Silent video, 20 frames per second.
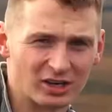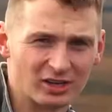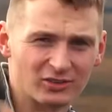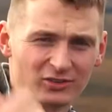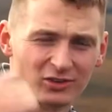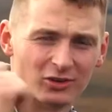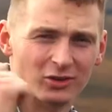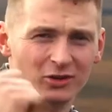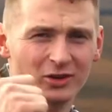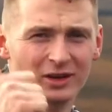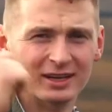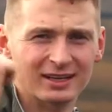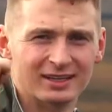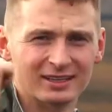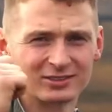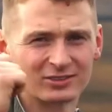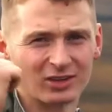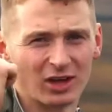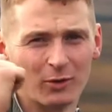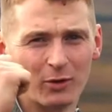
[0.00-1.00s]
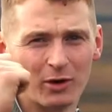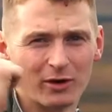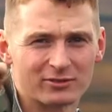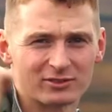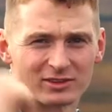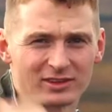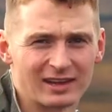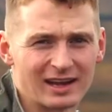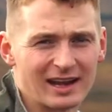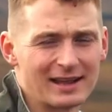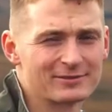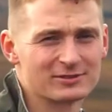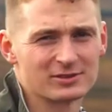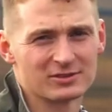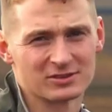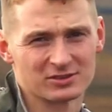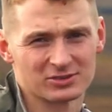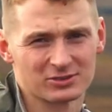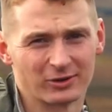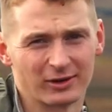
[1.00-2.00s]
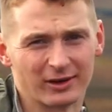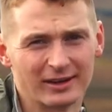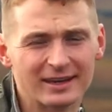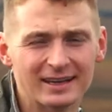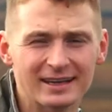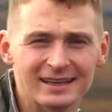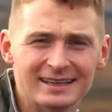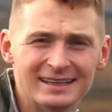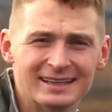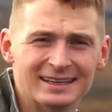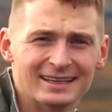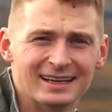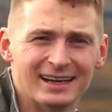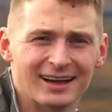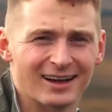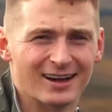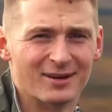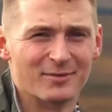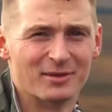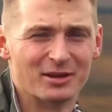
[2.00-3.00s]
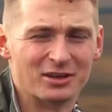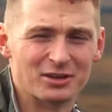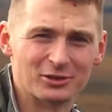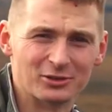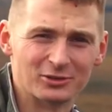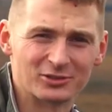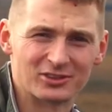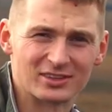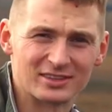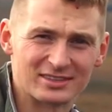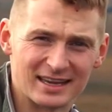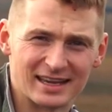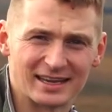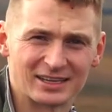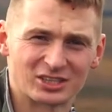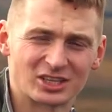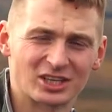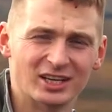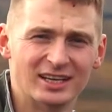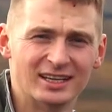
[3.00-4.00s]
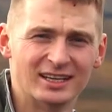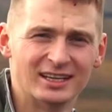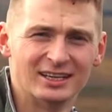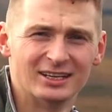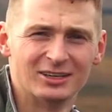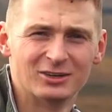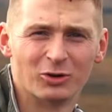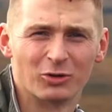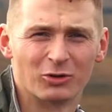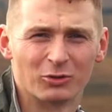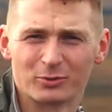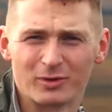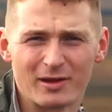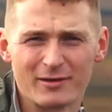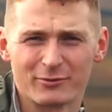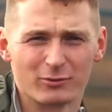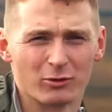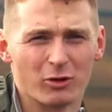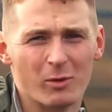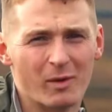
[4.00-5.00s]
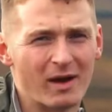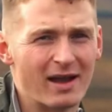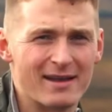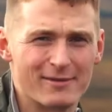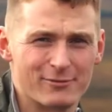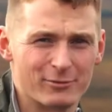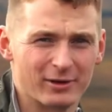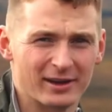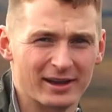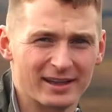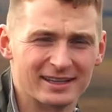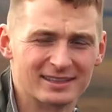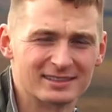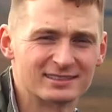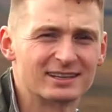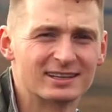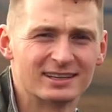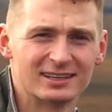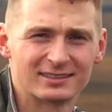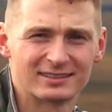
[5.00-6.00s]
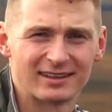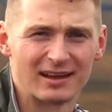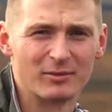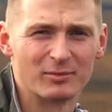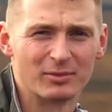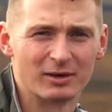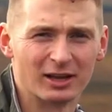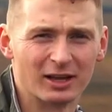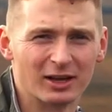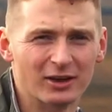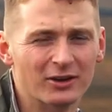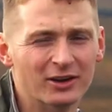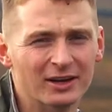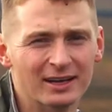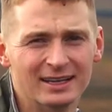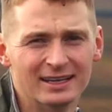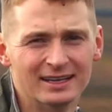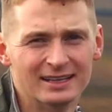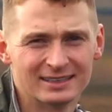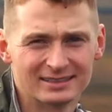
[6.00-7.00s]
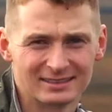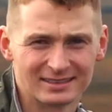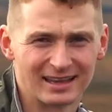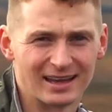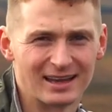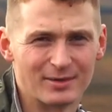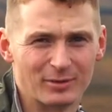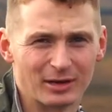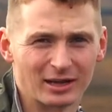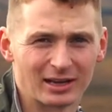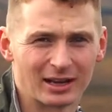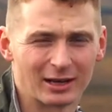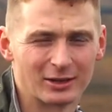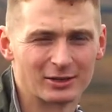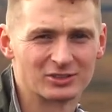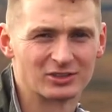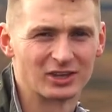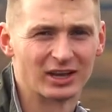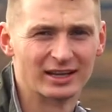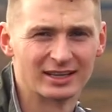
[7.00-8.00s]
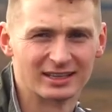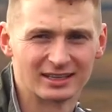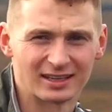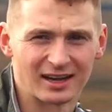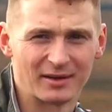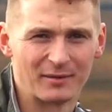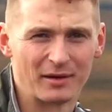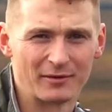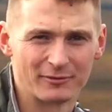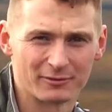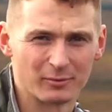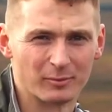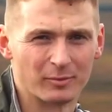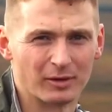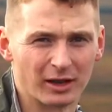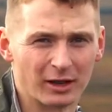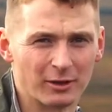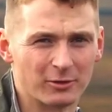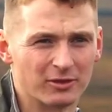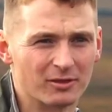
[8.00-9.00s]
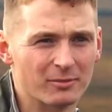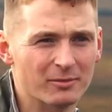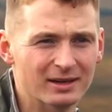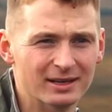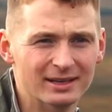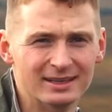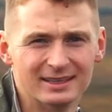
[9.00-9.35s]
and do is go off to the left of the screen and use the ditch or the river or whatever it is down below to get a bit closer and come up from below them.